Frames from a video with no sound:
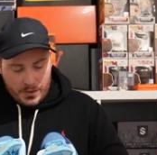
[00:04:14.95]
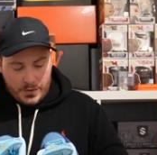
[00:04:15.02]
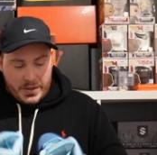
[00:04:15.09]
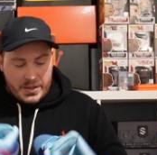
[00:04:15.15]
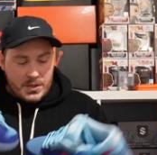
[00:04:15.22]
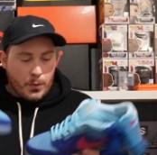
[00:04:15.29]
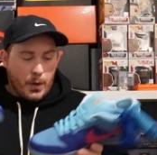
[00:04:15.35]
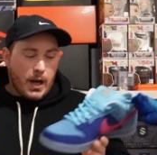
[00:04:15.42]

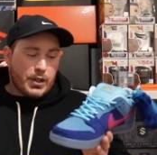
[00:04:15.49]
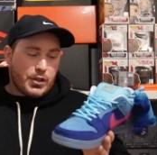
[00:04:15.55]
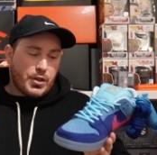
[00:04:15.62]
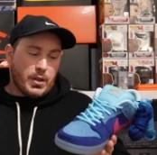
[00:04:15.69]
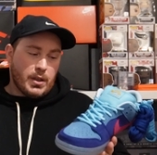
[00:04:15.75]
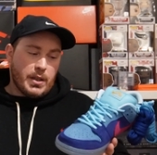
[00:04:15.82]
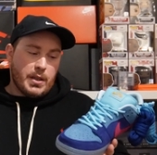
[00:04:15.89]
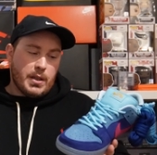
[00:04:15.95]
These are
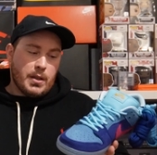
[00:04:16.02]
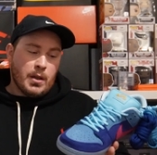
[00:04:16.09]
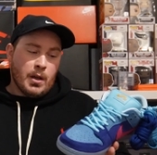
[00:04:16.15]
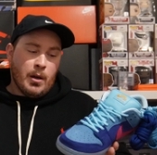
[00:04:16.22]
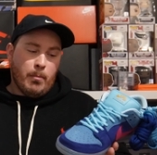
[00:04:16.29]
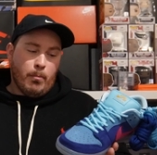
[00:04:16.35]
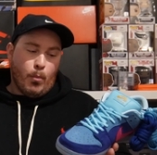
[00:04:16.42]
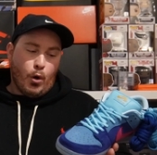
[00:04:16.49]
actually
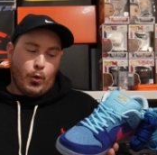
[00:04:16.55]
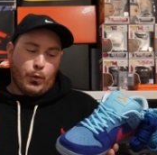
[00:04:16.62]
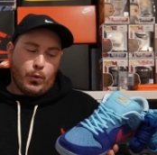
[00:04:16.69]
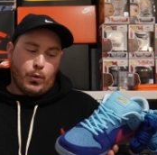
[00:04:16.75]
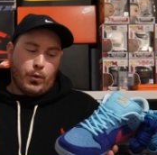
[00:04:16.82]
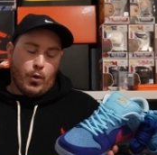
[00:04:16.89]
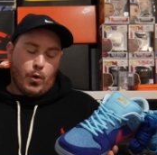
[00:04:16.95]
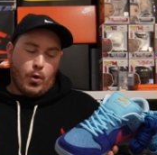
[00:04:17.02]

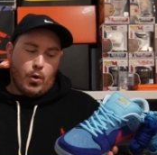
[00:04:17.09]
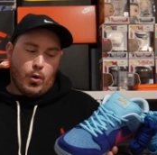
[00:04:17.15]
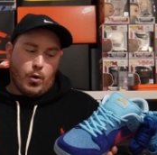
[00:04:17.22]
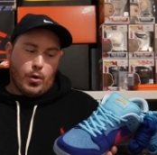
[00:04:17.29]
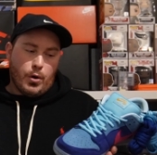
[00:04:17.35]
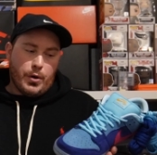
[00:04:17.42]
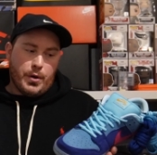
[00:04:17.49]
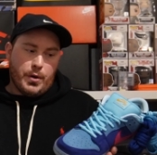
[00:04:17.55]
modeled
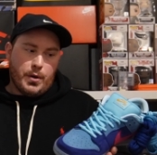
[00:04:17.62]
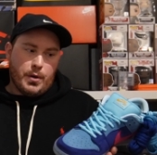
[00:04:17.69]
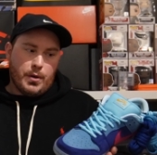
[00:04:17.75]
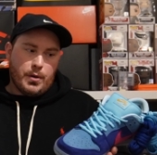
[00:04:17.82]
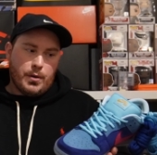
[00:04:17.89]
on